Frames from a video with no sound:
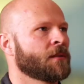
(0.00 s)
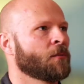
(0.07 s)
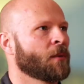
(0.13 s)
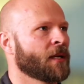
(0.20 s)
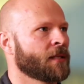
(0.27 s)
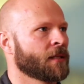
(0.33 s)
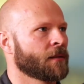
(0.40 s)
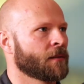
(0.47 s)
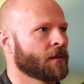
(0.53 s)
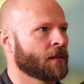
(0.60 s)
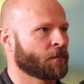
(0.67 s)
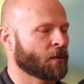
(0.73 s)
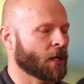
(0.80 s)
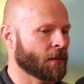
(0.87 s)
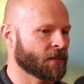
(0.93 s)
The way that
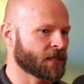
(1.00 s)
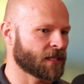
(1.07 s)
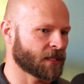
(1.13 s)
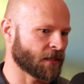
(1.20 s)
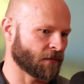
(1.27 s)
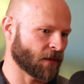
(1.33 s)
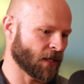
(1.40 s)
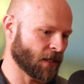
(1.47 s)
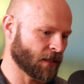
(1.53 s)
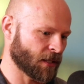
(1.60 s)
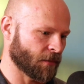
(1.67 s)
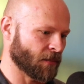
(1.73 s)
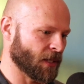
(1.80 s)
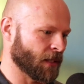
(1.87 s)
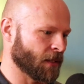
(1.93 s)
the promises of God
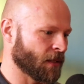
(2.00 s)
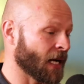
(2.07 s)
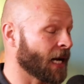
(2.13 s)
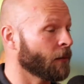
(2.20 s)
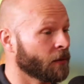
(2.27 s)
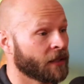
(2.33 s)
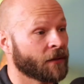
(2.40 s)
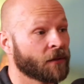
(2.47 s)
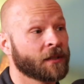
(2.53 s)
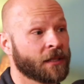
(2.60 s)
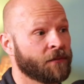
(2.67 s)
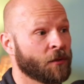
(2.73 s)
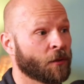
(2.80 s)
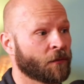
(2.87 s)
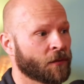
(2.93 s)
come in I will never
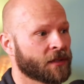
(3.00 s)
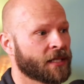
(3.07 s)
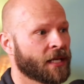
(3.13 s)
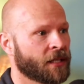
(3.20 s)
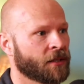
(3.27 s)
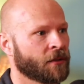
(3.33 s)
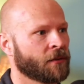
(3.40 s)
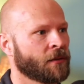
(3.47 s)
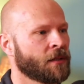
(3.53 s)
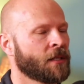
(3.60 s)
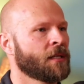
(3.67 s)
leave you or forsake you.